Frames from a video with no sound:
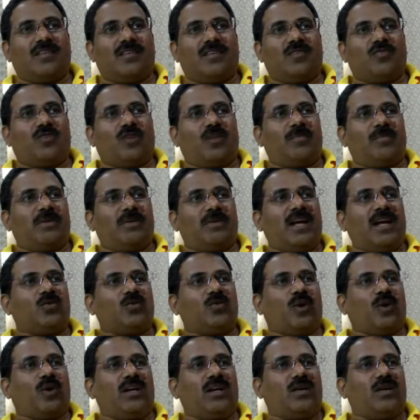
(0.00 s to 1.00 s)
So I
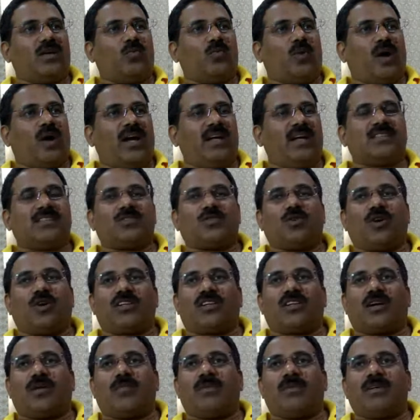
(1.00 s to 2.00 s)
began to wonder why he's
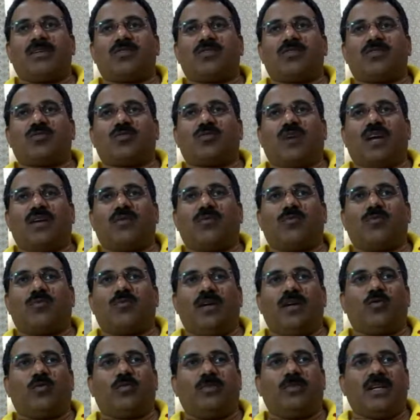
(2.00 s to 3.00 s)
not coming. So I
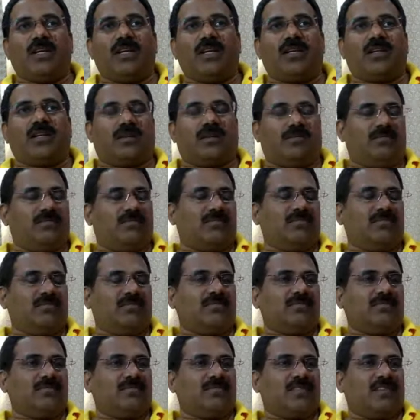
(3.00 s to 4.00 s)
went to meet him.
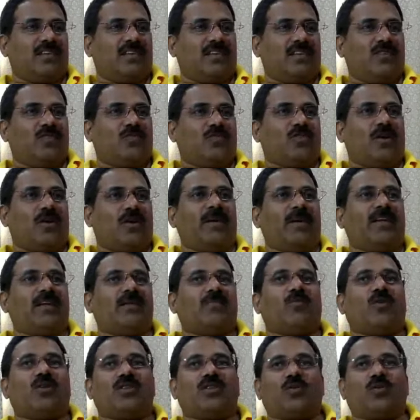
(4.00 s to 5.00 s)
So I met
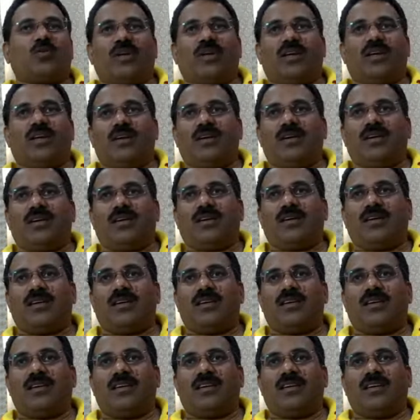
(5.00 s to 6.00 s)
him on the way.
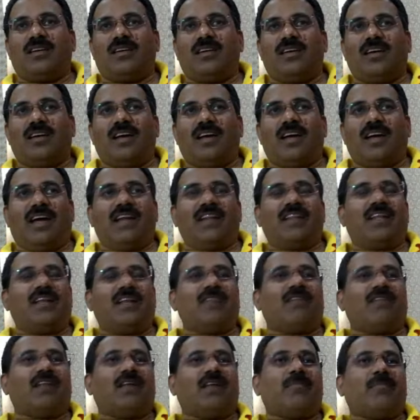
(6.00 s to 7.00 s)
And
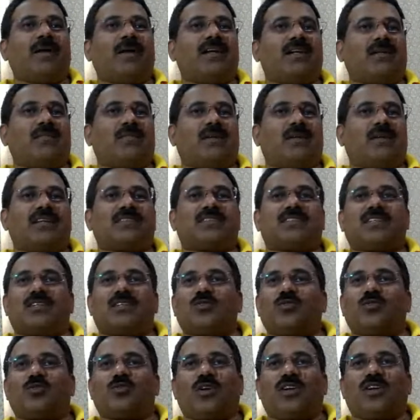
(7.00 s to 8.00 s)
then when I met him and I
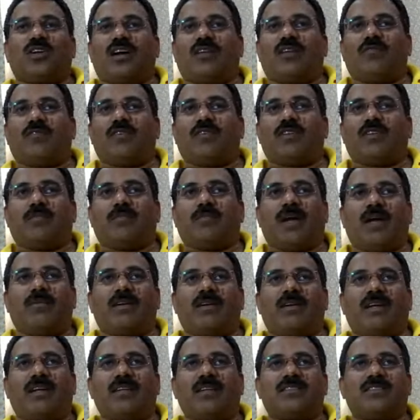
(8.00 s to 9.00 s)
said, you don't come for the
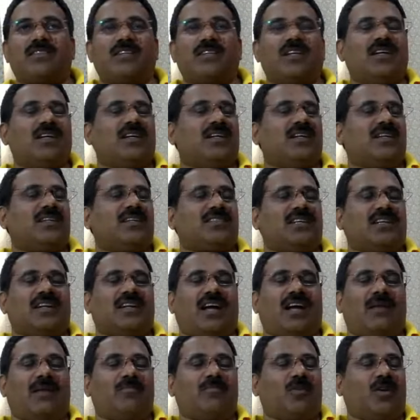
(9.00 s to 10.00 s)
Bible class? He
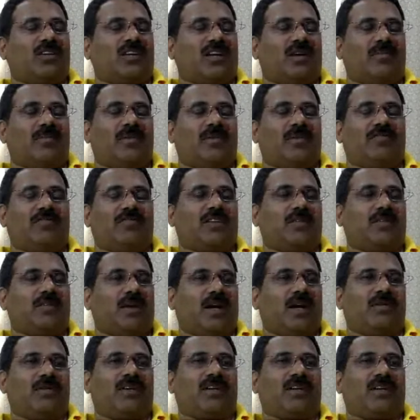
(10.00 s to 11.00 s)
said, I'm not coming for the
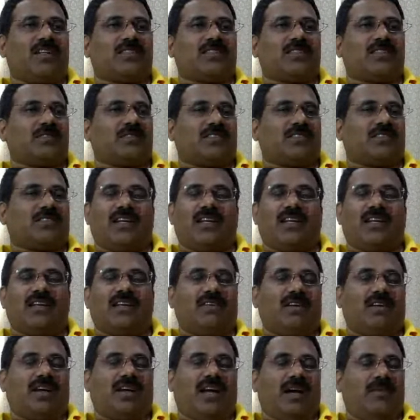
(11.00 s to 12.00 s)
Bible class because
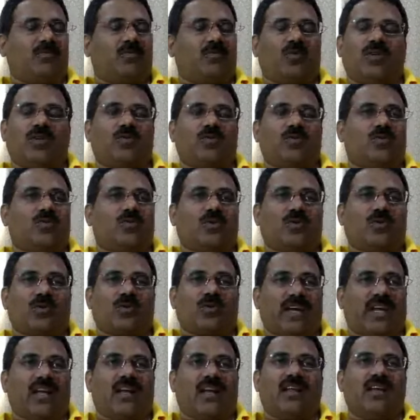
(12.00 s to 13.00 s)
anyway, I'm going to go
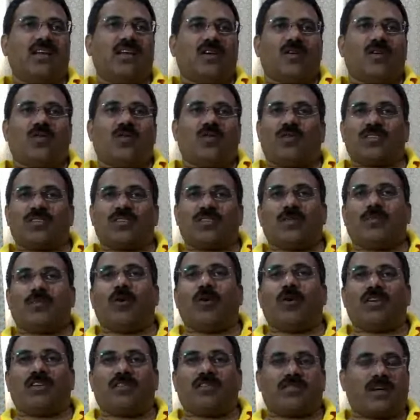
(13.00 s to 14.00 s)
to hell. What's the
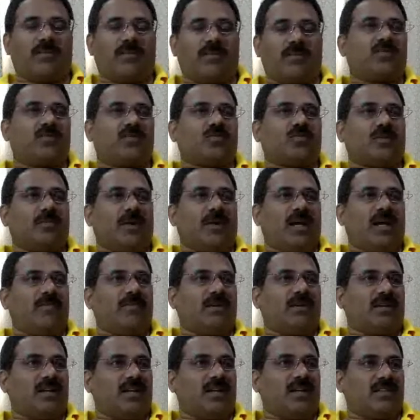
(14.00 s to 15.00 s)
point of coming to the
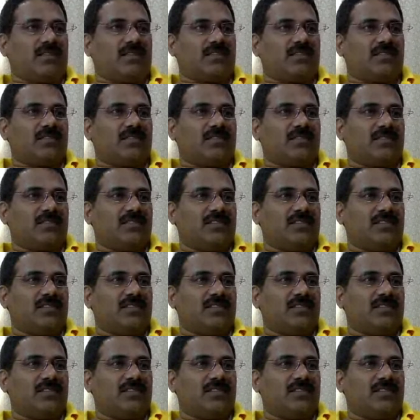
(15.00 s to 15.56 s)
Bible class?